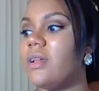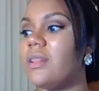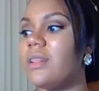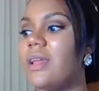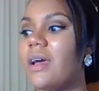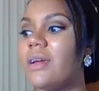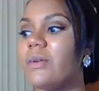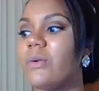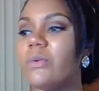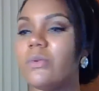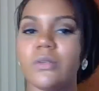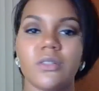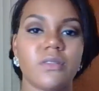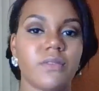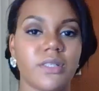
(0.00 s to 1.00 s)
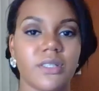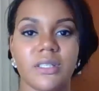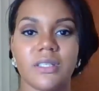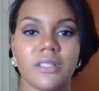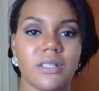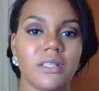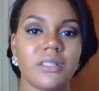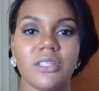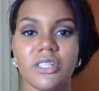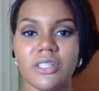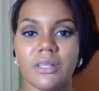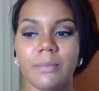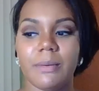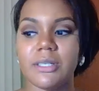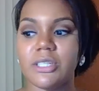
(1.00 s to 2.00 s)
line holders versus, it's just
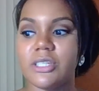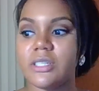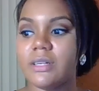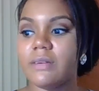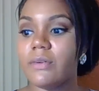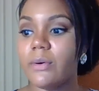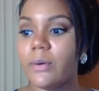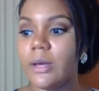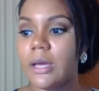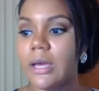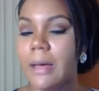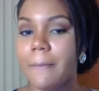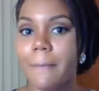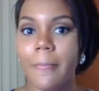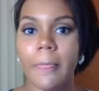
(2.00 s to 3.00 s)
a bunch of stuff going up.